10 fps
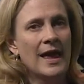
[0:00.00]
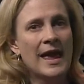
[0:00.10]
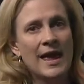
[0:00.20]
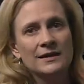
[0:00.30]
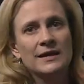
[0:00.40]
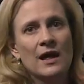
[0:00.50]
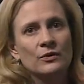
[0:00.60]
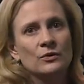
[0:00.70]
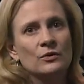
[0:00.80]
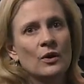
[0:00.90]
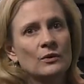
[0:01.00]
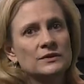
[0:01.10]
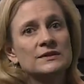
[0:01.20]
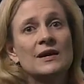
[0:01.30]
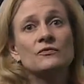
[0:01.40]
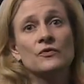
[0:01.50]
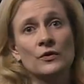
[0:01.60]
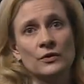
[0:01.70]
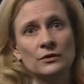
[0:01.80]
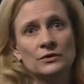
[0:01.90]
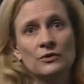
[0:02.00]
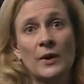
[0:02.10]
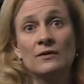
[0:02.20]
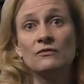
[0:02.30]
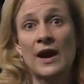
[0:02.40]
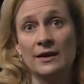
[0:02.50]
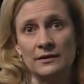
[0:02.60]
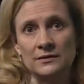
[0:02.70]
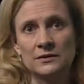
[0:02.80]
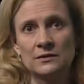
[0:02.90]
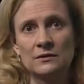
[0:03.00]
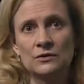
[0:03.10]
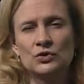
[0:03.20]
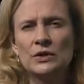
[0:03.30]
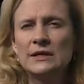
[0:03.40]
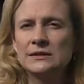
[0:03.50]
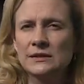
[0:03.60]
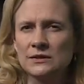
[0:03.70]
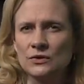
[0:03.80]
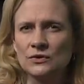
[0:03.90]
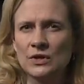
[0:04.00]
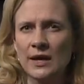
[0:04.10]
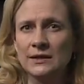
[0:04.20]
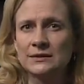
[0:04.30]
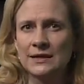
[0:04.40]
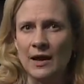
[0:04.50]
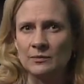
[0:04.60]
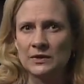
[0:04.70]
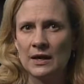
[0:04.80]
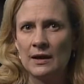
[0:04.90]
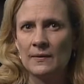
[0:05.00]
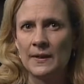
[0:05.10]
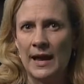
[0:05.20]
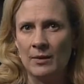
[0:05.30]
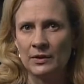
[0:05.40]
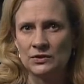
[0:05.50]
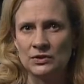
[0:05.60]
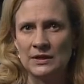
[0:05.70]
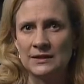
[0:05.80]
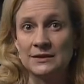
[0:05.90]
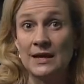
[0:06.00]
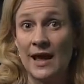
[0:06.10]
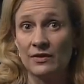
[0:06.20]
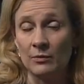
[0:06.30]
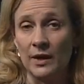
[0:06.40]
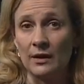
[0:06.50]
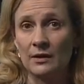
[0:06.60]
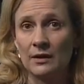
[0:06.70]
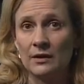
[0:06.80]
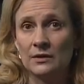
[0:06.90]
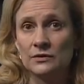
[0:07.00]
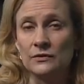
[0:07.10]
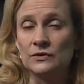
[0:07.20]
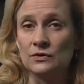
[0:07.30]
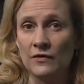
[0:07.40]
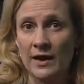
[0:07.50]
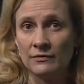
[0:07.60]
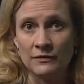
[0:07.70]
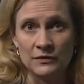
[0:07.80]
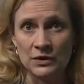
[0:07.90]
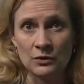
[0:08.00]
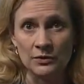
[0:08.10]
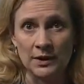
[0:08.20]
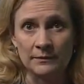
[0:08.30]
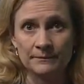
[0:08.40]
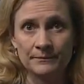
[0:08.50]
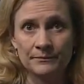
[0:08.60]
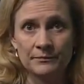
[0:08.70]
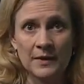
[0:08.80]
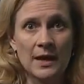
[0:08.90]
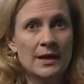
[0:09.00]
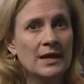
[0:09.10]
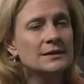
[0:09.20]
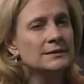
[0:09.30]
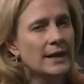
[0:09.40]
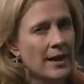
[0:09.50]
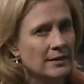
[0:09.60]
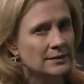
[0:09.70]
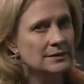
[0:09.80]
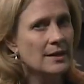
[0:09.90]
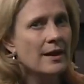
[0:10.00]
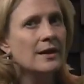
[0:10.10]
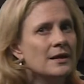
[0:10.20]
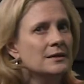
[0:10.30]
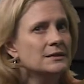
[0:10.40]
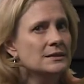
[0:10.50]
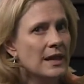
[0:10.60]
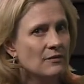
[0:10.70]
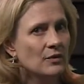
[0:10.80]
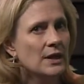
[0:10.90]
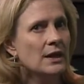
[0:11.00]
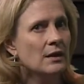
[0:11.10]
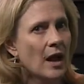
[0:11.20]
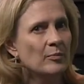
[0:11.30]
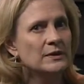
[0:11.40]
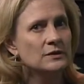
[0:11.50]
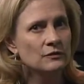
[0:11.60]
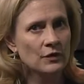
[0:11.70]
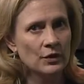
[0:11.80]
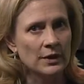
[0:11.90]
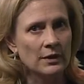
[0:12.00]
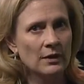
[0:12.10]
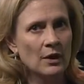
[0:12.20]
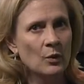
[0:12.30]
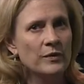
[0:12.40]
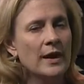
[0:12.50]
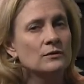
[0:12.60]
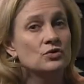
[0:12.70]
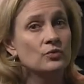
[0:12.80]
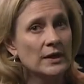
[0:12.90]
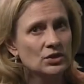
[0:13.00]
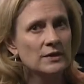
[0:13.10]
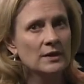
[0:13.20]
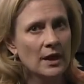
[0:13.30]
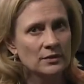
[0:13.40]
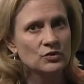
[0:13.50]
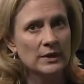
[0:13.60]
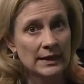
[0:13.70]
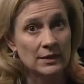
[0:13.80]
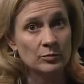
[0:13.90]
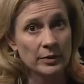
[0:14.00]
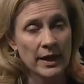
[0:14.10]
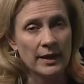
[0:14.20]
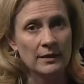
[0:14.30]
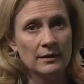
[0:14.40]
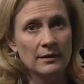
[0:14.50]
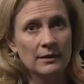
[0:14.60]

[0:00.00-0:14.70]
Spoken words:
And Calhoun goes a step further to threaten violence should his listeners not accept that abolition is anathema to the survival of the Union. He says, slavery cannot be subverted without drenching the country in blood.